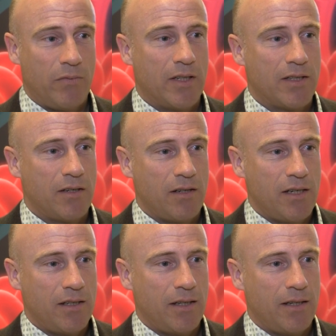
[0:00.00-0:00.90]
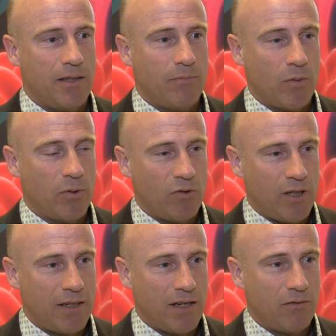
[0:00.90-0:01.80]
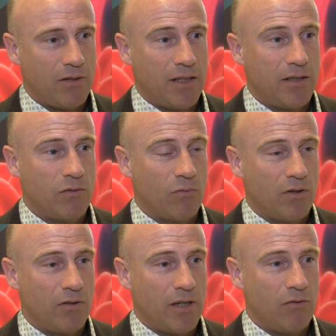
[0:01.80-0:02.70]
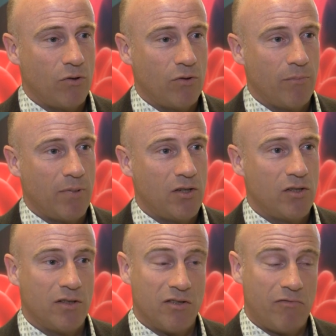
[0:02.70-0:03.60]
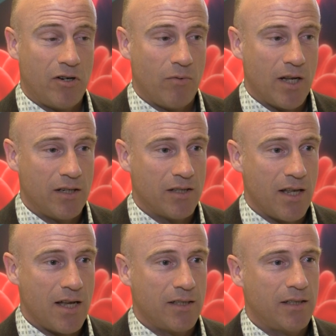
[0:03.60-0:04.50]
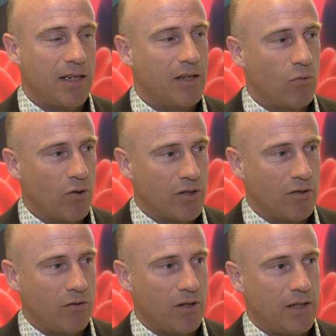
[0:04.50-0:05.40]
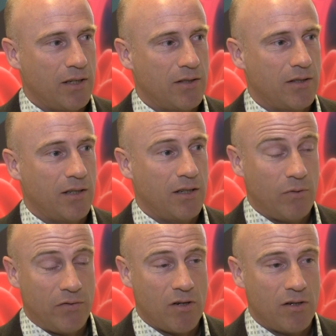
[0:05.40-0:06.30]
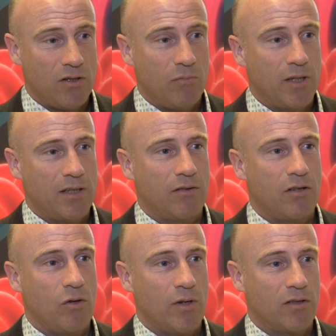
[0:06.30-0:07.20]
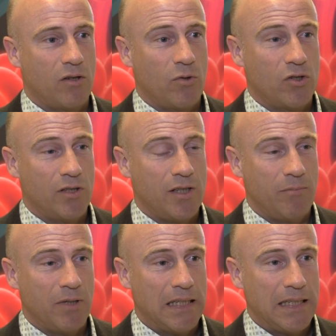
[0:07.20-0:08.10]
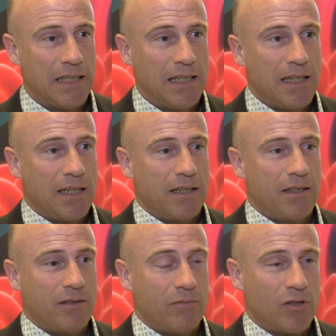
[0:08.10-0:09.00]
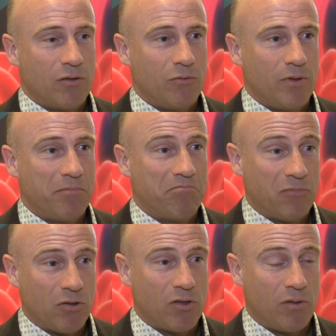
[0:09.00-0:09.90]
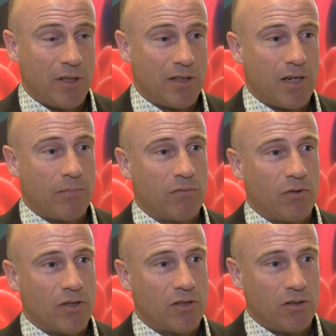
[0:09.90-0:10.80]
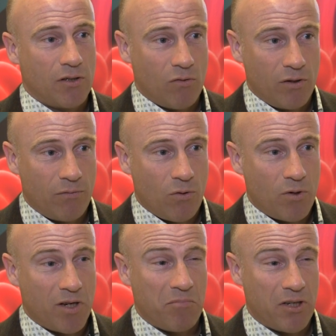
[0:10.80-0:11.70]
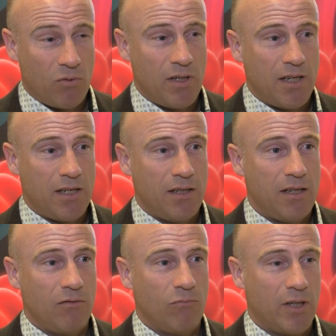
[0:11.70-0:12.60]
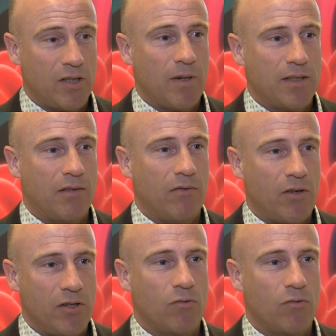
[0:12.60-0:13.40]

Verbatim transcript: pivotal study um, up and running now, and we're enrolling patients very well into that. And we're also looking at, uh, we've started to build out our US commercial team. Um, so um, those are the big steps for us going forward. And by 2018, we expect to have a very